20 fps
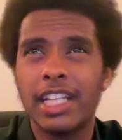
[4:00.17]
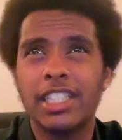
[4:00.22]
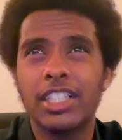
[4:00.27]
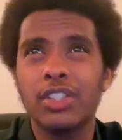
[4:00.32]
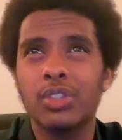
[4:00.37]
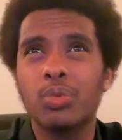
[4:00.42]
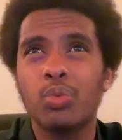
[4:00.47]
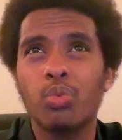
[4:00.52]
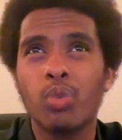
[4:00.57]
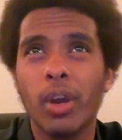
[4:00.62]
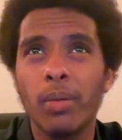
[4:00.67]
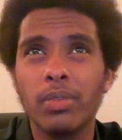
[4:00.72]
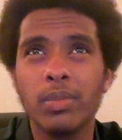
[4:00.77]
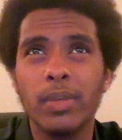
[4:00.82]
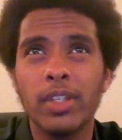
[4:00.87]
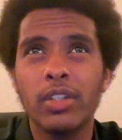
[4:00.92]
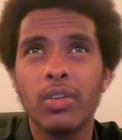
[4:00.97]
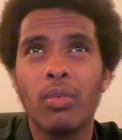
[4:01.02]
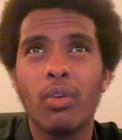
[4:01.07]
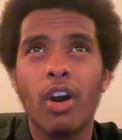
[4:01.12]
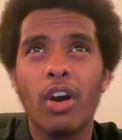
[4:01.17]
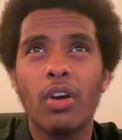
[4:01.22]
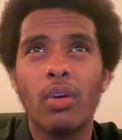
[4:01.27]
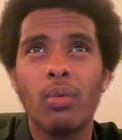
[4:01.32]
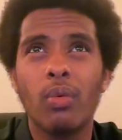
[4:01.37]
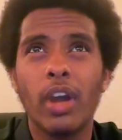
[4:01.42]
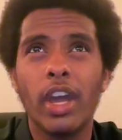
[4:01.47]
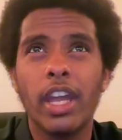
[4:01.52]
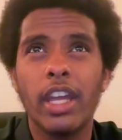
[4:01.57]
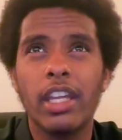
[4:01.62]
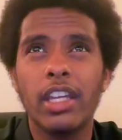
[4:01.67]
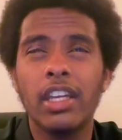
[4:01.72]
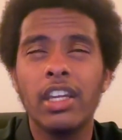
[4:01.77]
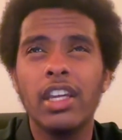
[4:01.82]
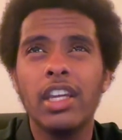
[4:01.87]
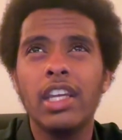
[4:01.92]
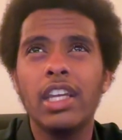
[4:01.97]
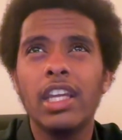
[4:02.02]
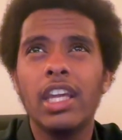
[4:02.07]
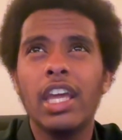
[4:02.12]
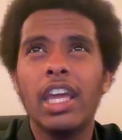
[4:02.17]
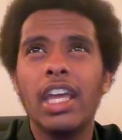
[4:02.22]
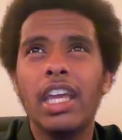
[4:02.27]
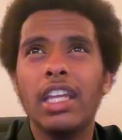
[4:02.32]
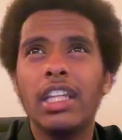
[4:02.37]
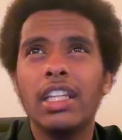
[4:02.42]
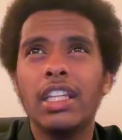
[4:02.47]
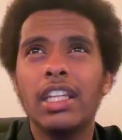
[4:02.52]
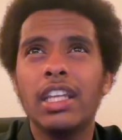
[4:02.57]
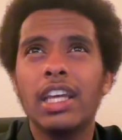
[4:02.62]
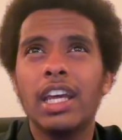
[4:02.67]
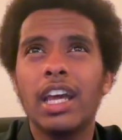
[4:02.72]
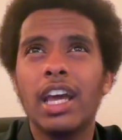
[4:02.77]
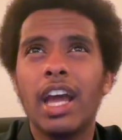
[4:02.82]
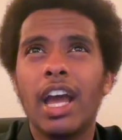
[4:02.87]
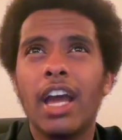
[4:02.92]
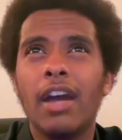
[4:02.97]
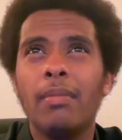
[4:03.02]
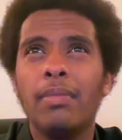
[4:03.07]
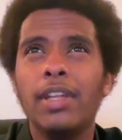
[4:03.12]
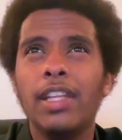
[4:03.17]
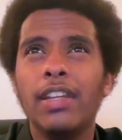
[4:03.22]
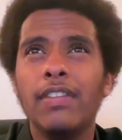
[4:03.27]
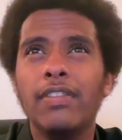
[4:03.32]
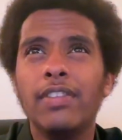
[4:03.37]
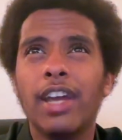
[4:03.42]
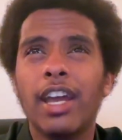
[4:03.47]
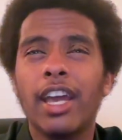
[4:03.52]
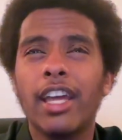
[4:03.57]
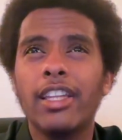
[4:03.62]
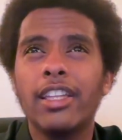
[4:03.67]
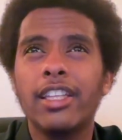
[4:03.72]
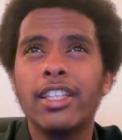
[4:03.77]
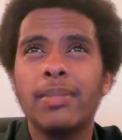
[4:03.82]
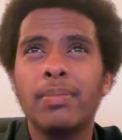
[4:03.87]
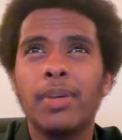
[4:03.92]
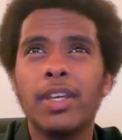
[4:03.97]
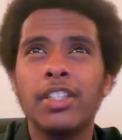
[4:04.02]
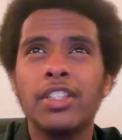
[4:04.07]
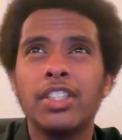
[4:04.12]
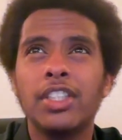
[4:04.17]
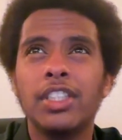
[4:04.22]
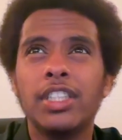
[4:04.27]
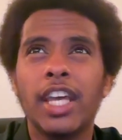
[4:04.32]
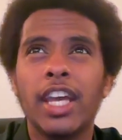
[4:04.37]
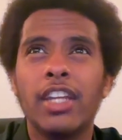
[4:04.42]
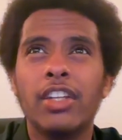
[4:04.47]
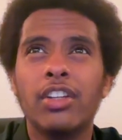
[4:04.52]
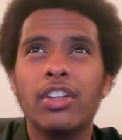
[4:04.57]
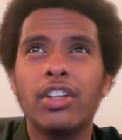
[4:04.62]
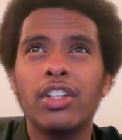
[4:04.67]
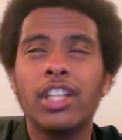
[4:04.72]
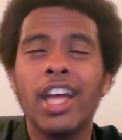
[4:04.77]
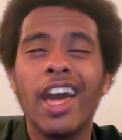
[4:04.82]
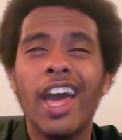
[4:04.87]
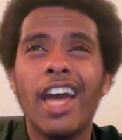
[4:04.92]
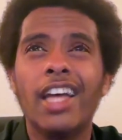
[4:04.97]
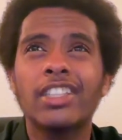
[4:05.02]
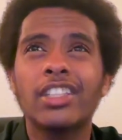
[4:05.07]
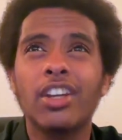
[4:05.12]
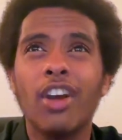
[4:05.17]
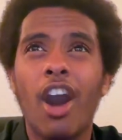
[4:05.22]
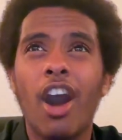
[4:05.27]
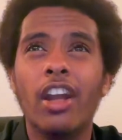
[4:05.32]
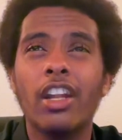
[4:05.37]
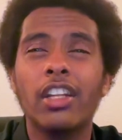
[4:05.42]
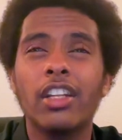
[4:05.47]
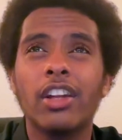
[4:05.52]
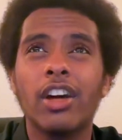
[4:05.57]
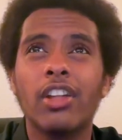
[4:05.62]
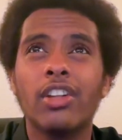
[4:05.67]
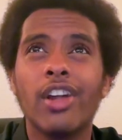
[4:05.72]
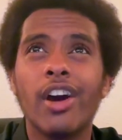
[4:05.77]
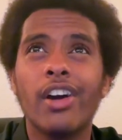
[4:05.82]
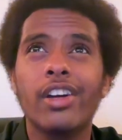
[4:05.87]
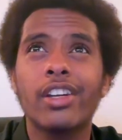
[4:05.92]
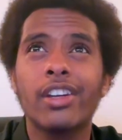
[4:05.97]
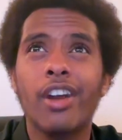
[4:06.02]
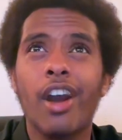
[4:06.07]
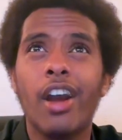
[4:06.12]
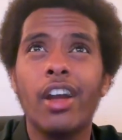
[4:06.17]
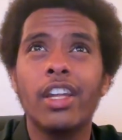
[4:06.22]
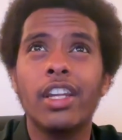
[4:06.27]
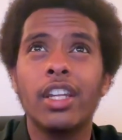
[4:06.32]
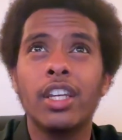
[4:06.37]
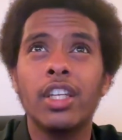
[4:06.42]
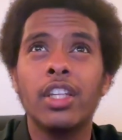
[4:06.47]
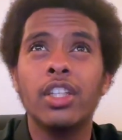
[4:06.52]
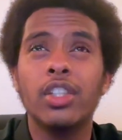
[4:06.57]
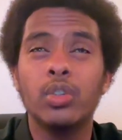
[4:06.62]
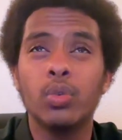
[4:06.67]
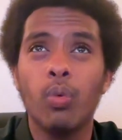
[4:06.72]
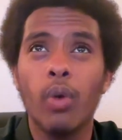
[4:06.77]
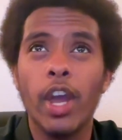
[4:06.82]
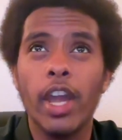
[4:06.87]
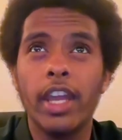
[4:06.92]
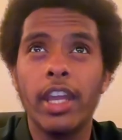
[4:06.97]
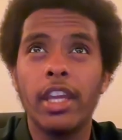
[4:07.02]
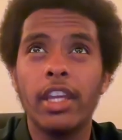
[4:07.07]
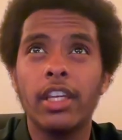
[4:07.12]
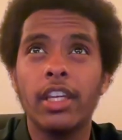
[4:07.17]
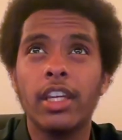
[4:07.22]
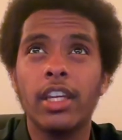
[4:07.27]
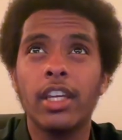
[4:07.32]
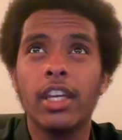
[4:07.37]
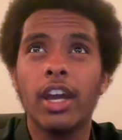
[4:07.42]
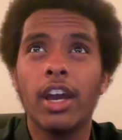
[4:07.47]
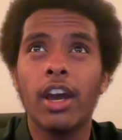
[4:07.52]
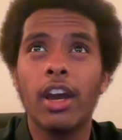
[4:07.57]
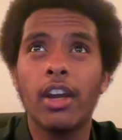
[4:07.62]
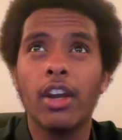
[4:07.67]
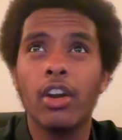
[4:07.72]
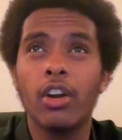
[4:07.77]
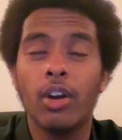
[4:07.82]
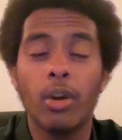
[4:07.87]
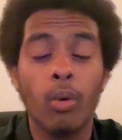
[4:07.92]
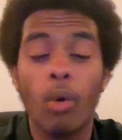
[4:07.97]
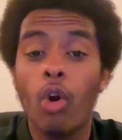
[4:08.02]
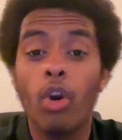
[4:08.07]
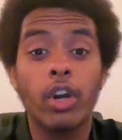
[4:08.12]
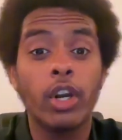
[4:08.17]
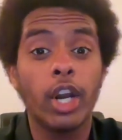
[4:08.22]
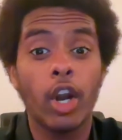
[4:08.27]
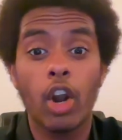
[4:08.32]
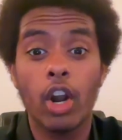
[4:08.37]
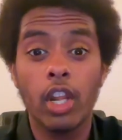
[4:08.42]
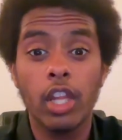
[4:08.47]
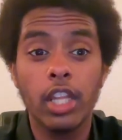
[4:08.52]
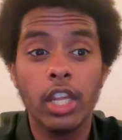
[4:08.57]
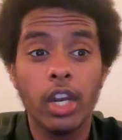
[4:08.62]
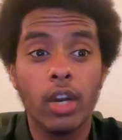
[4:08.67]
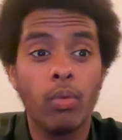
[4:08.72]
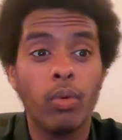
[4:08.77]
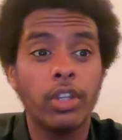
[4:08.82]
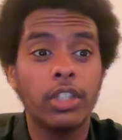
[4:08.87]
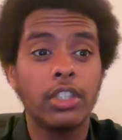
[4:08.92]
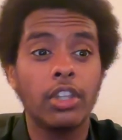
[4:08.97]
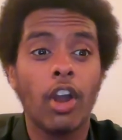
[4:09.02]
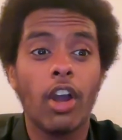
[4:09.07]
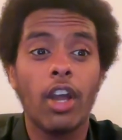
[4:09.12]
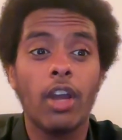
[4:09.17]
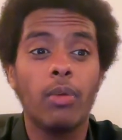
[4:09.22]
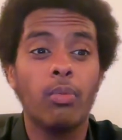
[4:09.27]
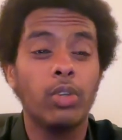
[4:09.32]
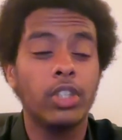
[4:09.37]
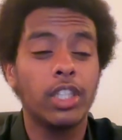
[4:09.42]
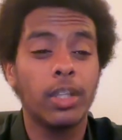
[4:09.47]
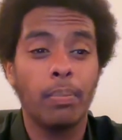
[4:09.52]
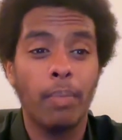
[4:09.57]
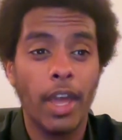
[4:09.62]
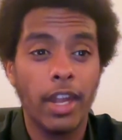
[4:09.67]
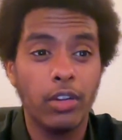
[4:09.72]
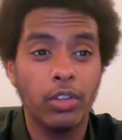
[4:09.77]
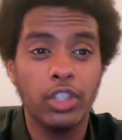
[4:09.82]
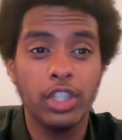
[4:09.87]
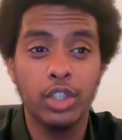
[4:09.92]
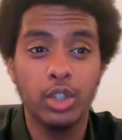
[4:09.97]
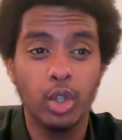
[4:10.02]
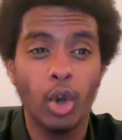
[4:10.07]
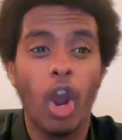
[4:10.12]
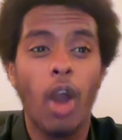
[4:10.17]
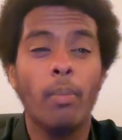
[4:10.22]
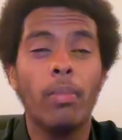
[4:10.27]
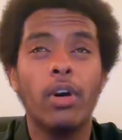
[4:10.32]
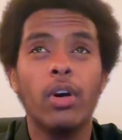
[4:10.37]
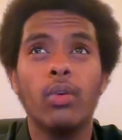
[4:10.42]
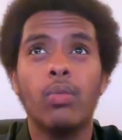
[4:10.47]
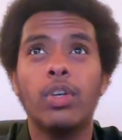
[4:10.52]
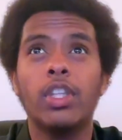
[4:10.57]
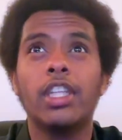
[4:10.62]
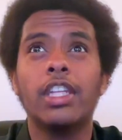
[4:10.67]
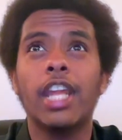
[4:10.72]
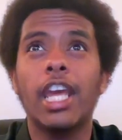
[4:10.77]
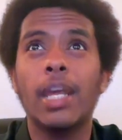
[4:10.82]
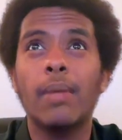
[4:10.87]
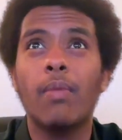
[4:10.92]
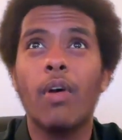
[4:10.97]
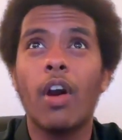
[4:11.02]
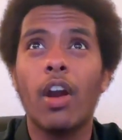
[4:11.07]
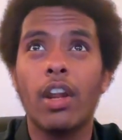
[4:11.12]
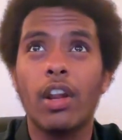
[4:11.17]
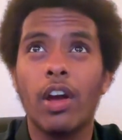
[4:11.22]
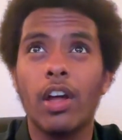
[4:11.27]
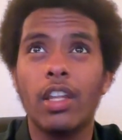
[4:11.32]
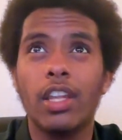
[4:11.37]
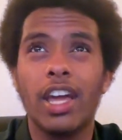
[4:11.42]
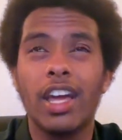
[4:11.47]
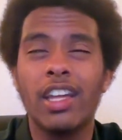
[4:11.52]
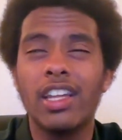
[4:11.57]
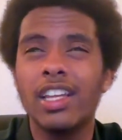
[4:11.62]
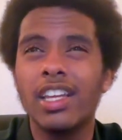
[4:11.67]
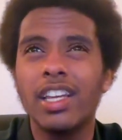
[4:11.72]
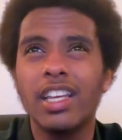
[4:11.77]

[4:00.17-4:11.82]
just rubbed me the wrong way. And I believe at this PSG tenure, that has gotten a lot gotten in his way. Or earlier when talk with the penalty drama with Neymar and all that